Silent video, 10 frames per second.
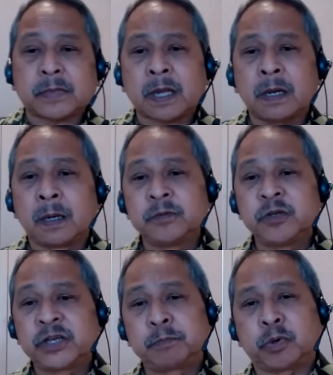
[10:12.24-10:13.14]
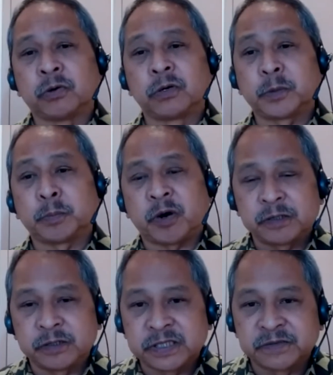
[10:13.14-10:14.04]
You can pull your
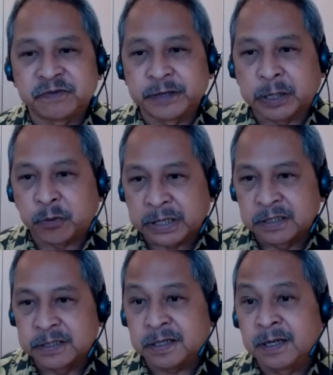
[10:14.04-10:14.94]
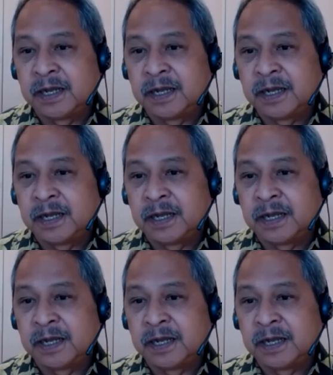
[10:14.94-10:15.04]
partners in very quickly